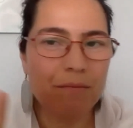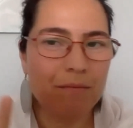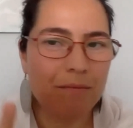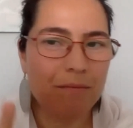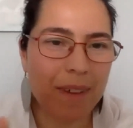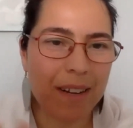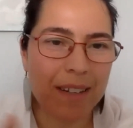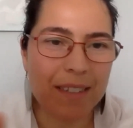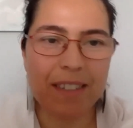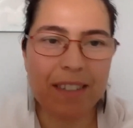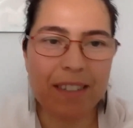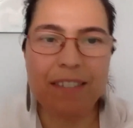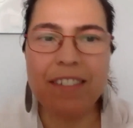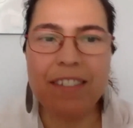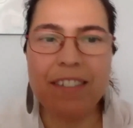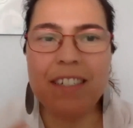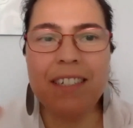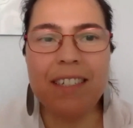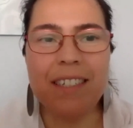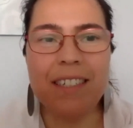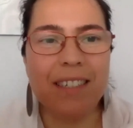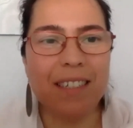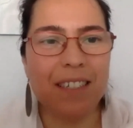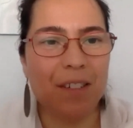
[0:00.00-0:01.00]

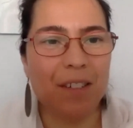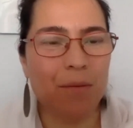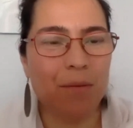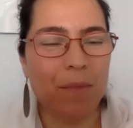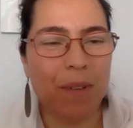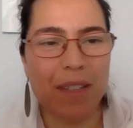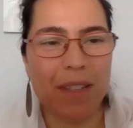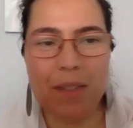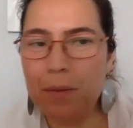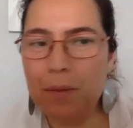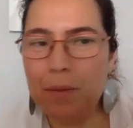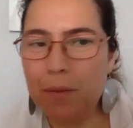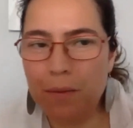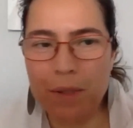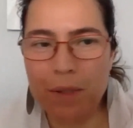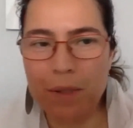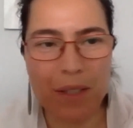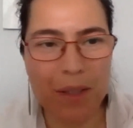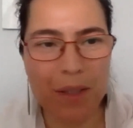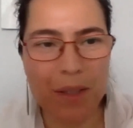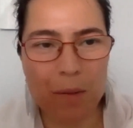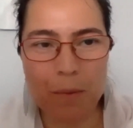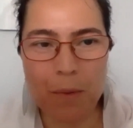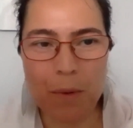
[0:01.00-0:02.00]
Materialism
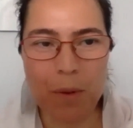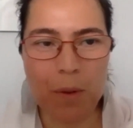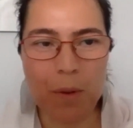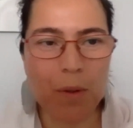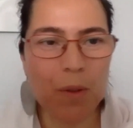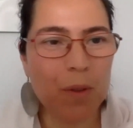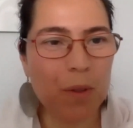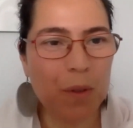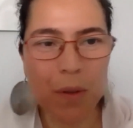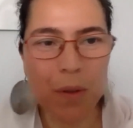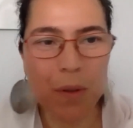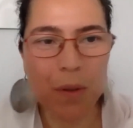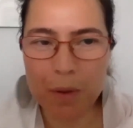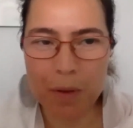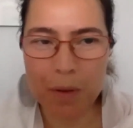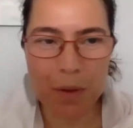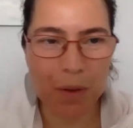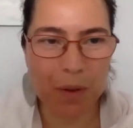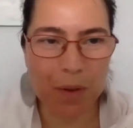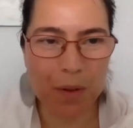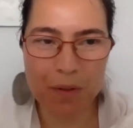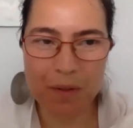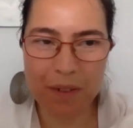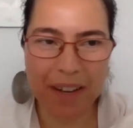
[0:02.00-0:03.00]
as opposed to
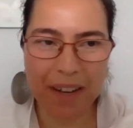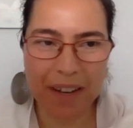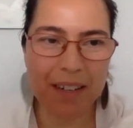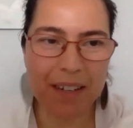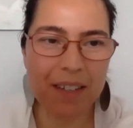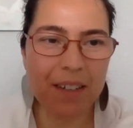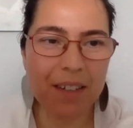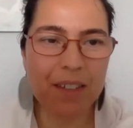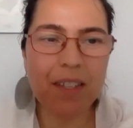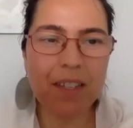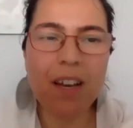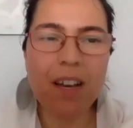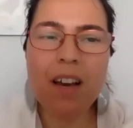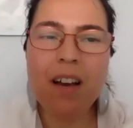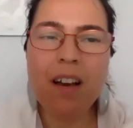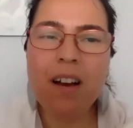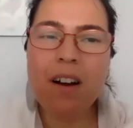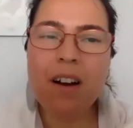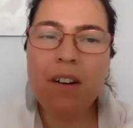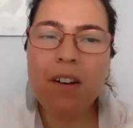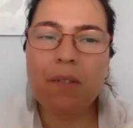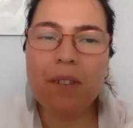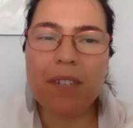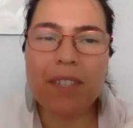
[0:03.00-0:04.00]
also values.
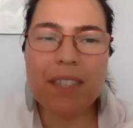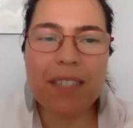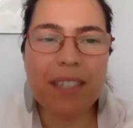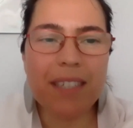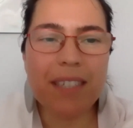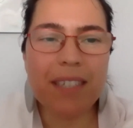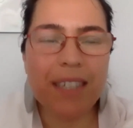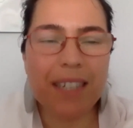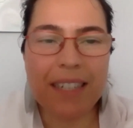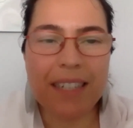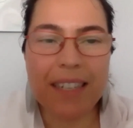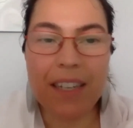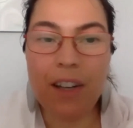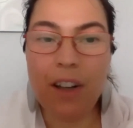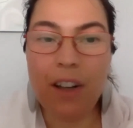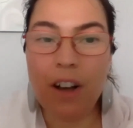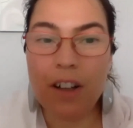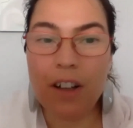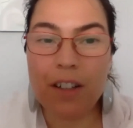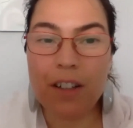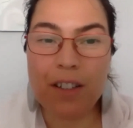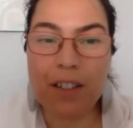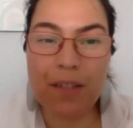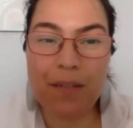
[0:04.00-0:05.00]
Was it that they
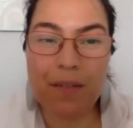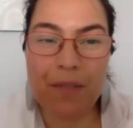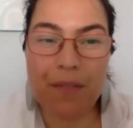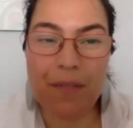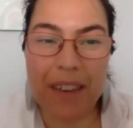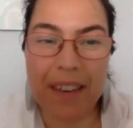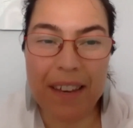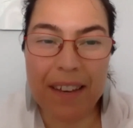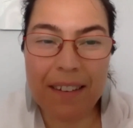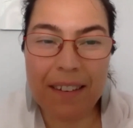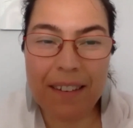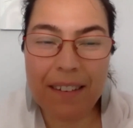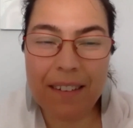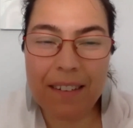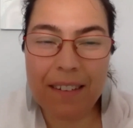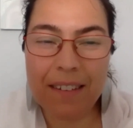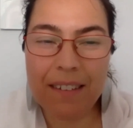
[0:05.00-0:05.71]
lost faith?